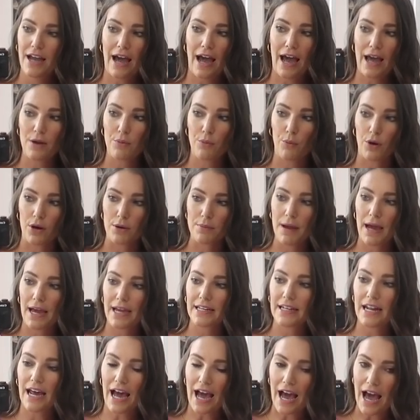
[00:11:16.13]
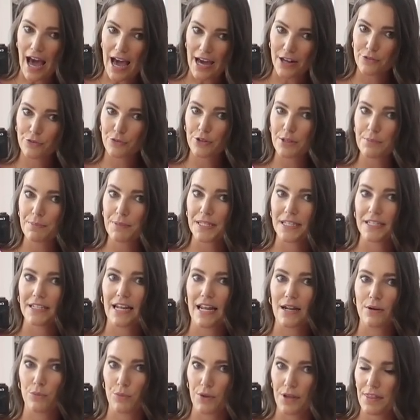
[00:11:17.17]
I wore mine on repeat
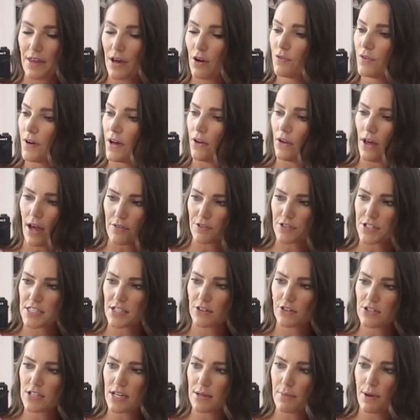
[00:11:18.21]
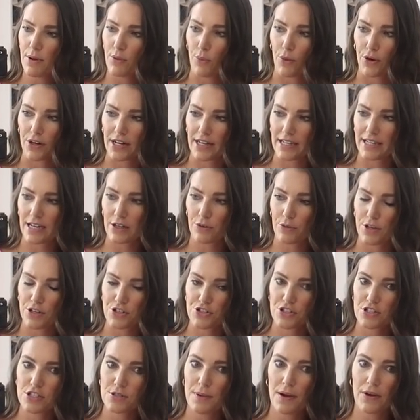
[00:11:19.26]
and without fail, every single time I wore it, I got
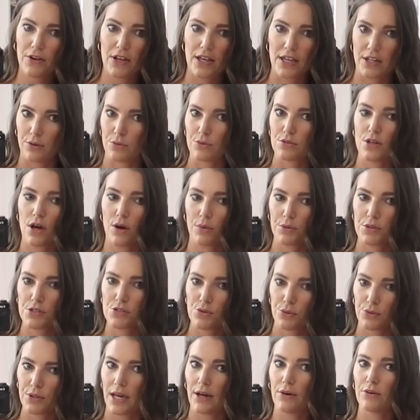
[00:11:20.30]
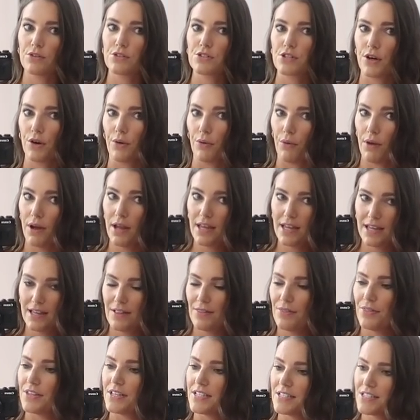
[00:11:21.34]
questions about it and it was always sold out. So
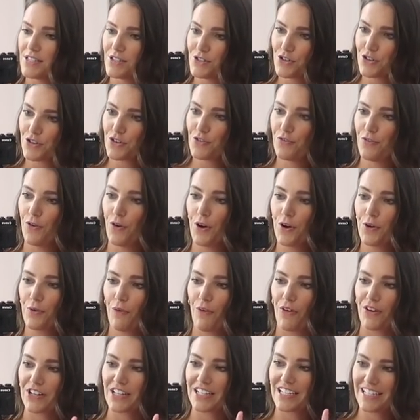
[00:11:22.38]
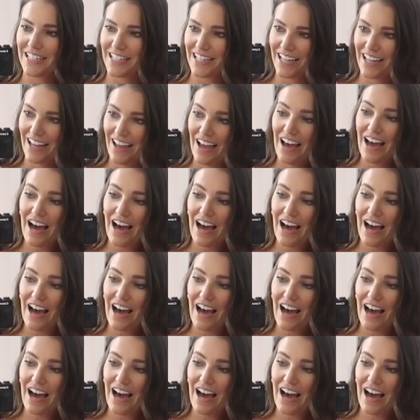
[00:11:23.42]
this is your forewarning.